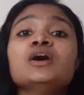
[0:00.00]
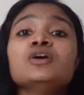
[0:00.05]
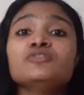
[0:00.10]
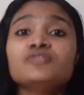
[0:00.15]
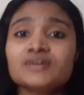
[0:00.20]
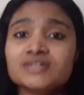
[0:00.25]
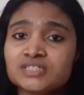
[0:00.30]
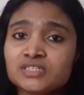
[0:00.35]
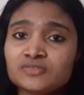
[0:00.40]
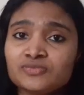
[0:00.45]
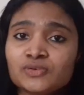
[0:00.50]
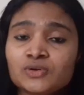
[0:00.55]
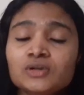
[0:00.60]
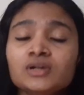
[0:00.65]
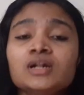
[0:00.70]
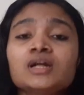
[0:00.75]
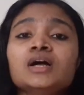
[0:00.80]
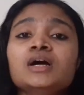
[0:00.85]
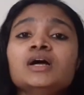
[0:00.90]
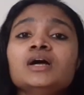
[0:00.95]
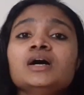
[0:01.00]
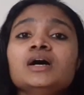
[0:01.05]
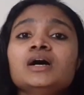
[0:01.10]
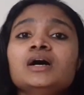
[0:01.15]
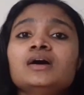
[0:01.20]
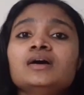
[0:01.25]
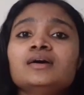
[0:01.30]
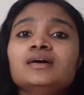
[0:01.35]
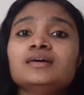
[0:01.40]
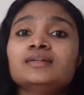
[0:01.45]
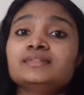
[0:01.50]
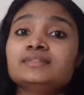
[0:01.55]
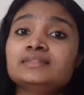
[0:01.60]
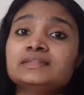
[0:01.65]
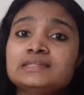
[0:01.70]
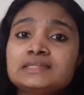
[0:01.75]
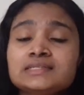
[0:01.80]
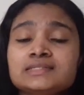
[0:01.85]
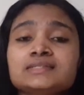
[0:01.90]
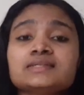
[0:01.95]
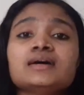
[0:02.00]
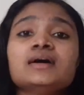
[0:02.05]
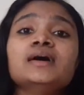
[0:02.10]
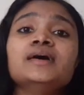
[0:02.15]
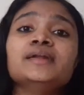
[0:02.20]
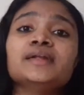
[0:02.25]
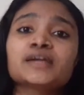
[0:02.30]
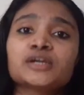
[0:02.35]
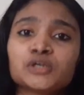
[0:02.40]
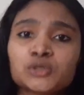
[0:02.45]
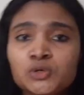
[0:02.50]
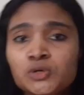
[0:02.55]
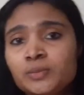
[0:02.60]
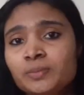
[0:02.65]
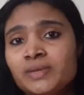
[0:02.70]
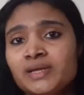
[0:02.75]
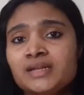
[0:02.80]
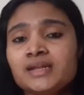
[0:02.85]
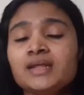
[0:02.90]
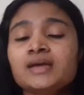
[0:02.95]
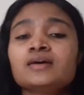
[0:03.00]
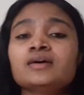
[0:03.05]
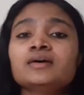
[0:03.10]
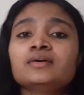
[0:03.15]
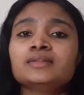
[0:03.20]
First of all, uh, this recruitment